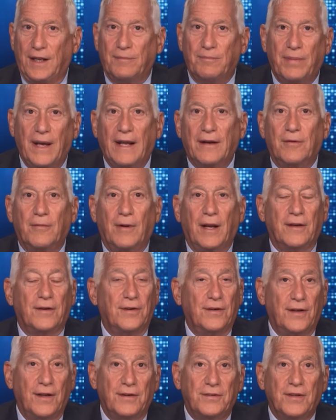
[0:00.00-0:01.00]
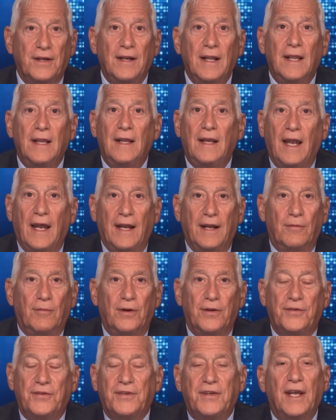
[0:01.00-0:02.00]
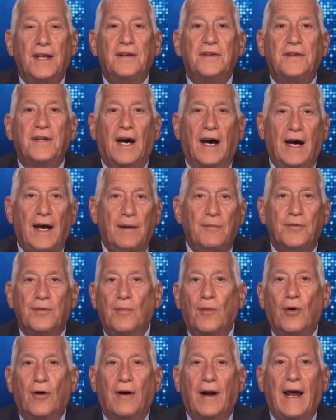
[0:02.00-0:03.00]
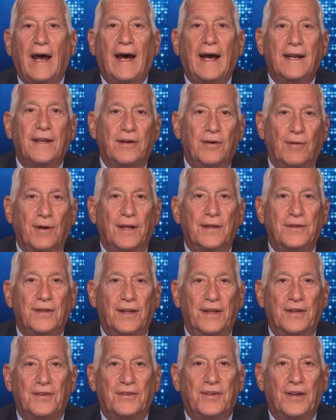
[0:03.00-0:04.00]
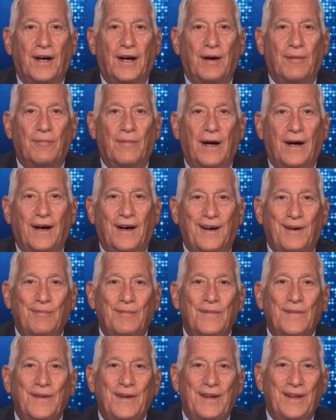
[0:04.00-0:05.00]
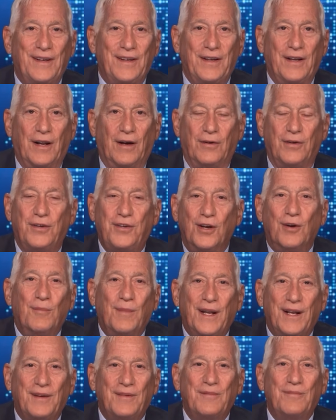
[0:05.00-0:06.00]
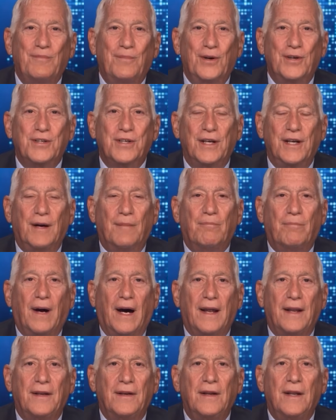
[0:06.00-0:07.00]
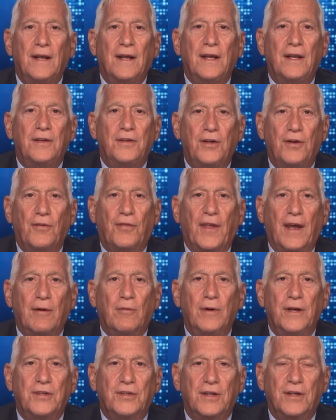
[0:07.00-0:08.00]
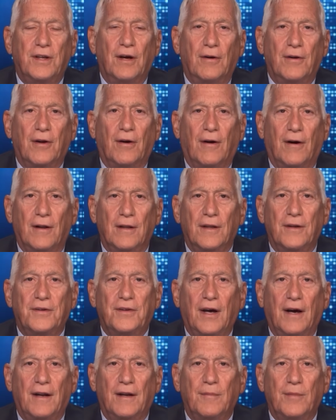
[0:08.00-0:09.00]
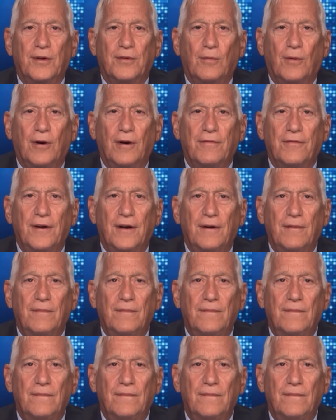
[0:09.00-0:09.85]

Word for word: and pattern recognition, and it was ten times more accurate than some, uh, you know, human pushing a button. Do you think we should go to all autonomous warfare?